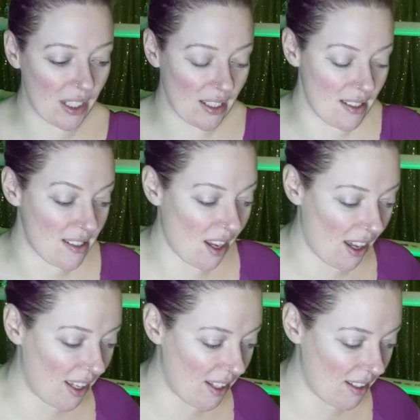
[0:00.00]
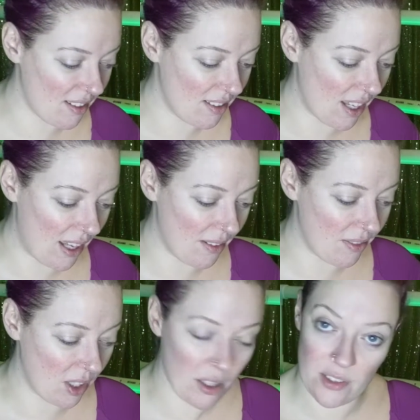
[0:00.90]
Because I
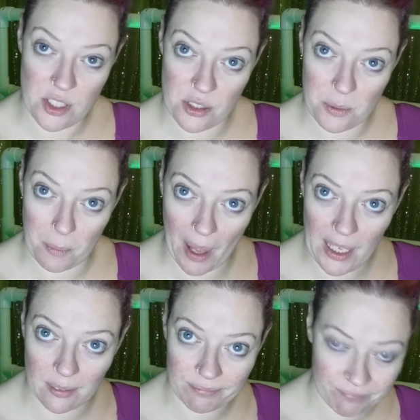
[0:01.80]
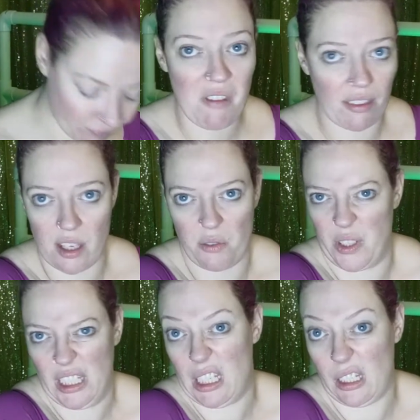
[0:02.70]
have a lot of issues with pain. Nothing
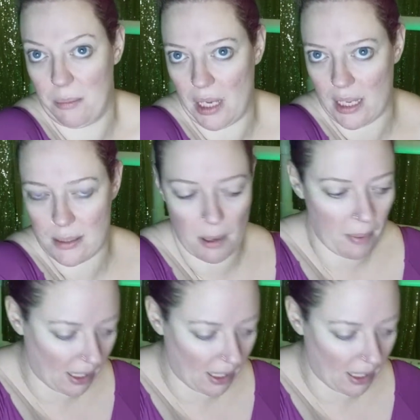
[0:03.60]
really eliminates my